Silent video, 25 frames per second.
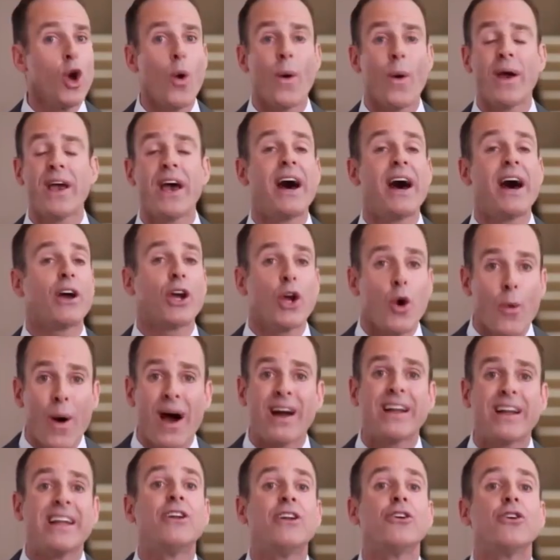go out
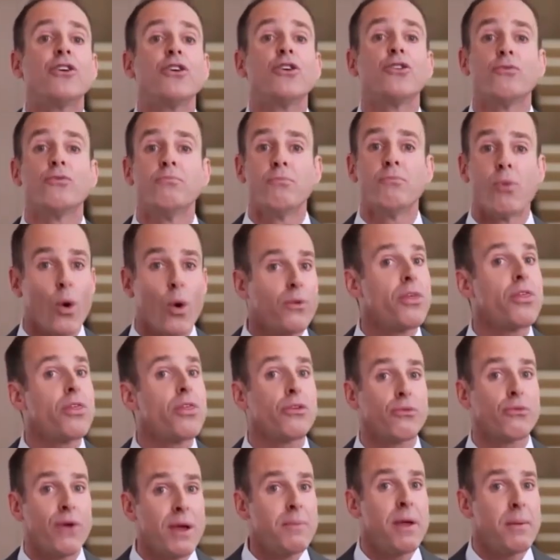and introduce more than
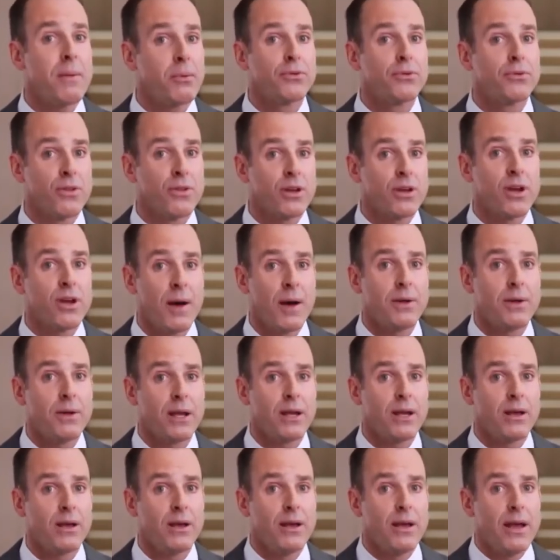3 people to the company.